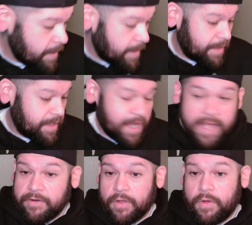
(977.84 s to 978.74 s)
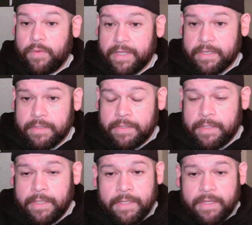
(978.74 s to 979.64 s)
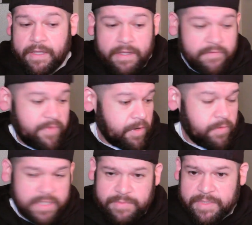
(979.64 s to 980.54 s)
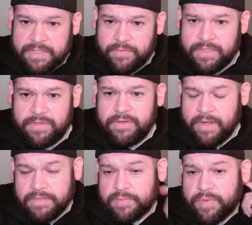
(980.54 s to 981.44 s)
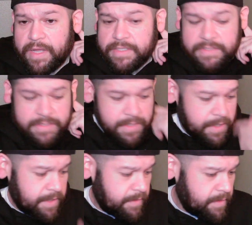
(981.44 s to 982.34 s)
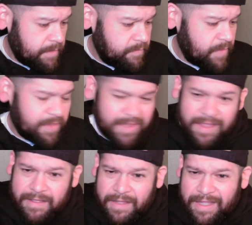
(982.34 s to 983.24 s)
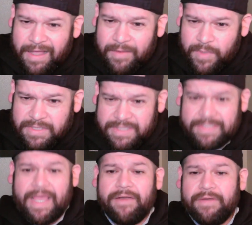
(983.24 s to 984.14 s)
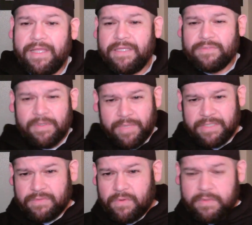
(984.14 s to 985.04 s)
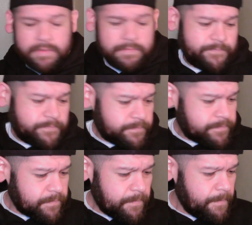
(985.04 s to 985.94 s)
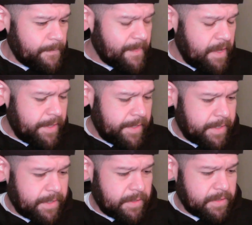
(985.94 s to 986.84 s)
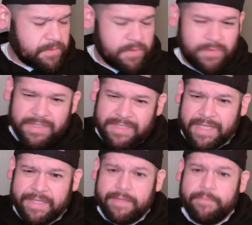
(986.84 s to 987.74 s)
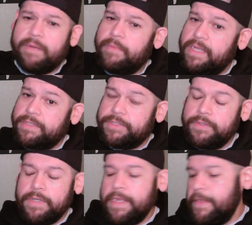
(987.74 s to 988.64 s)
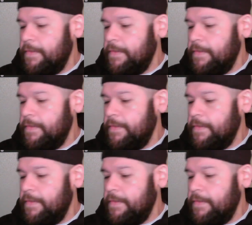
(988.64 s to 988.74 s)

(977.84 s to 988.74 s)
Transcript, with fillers: Uh, they got here quick. Uh, very quick, especially with the new year. I was surprised. Uh, I think I got them on Saturdays when I placed the order. Uh, that's what I want to say, but I'm not sure.